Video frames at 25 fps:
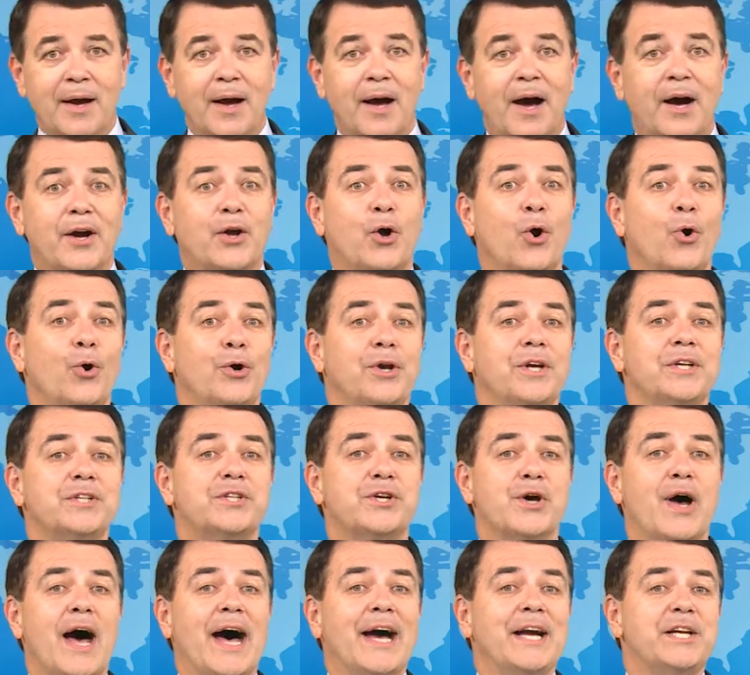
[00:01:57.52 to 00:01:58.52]
According
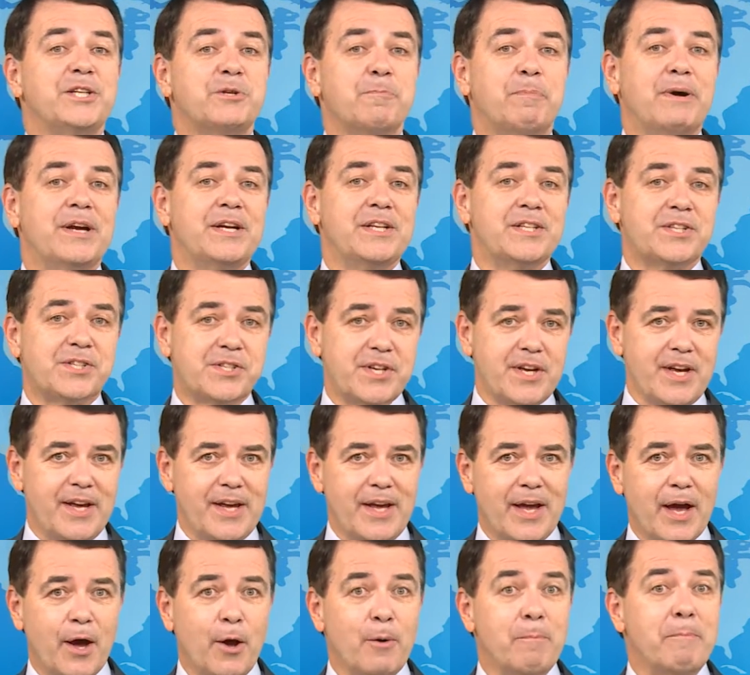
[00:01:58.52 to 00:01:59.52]
to HP
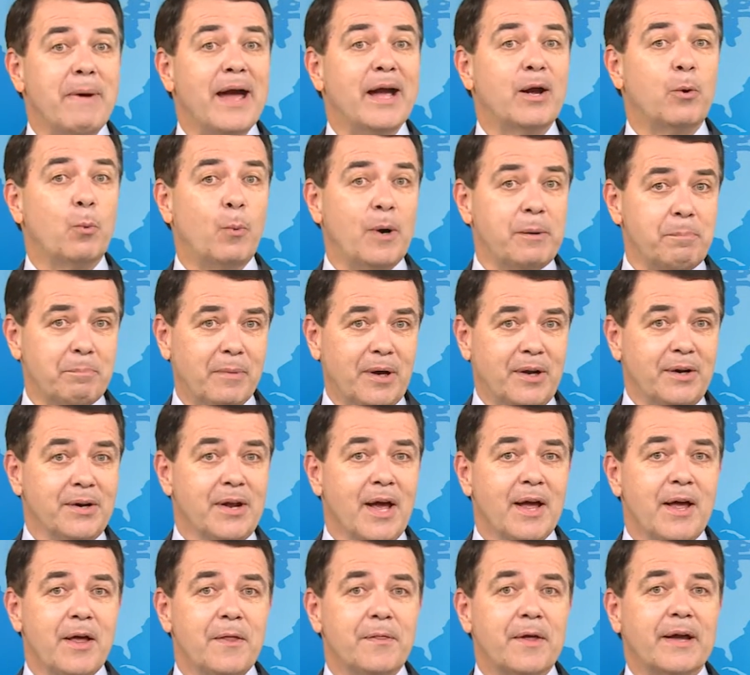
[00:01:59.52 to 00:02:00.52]
CEO Meg Whitman,
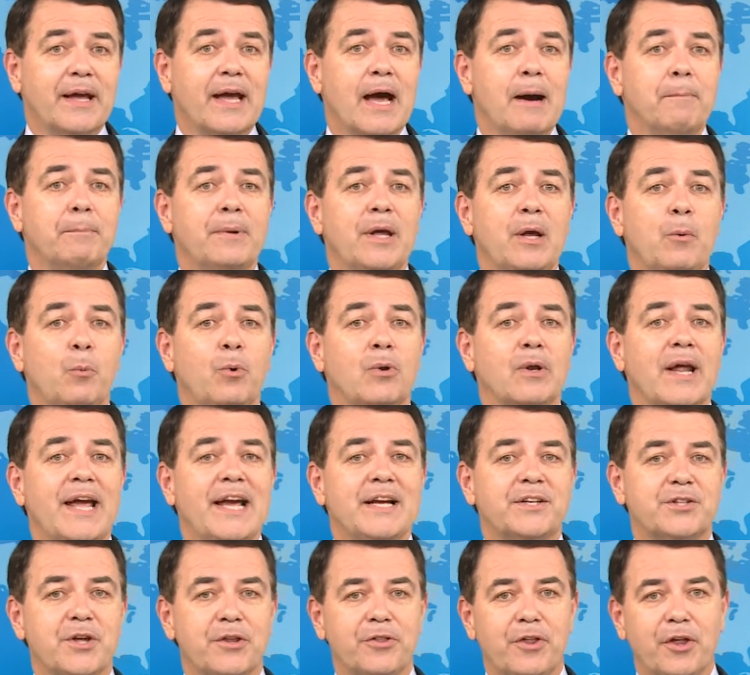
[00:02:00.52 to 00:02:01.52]
the company will
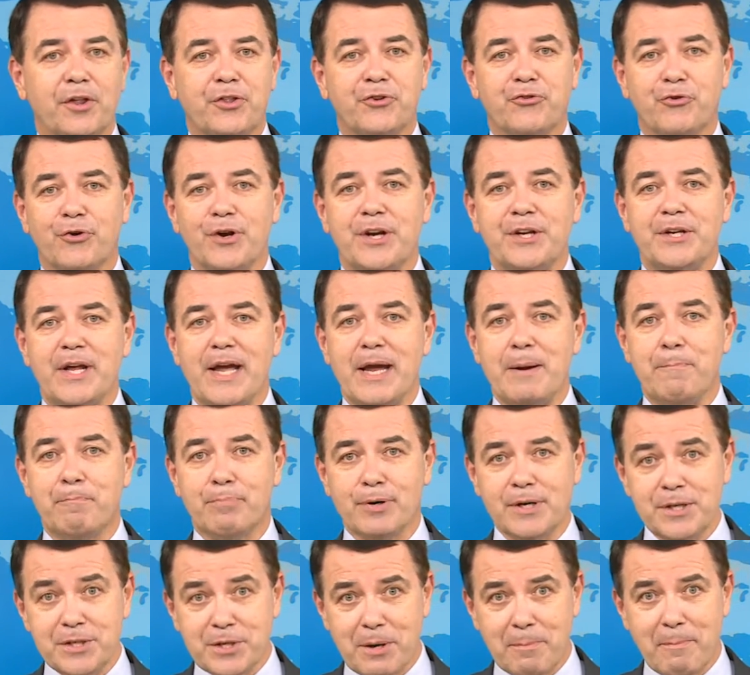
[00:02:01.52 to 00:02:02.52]
enter the 3D
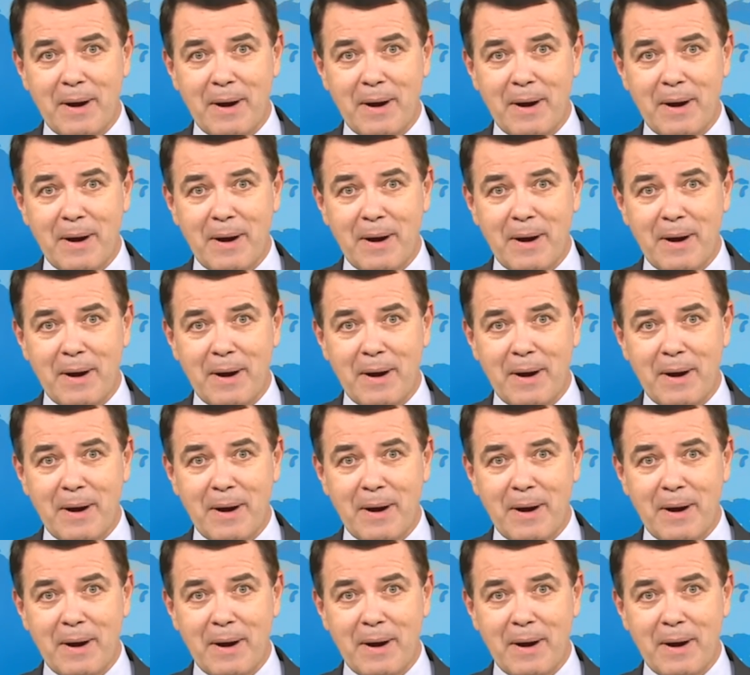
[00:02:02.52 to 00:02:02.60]
printer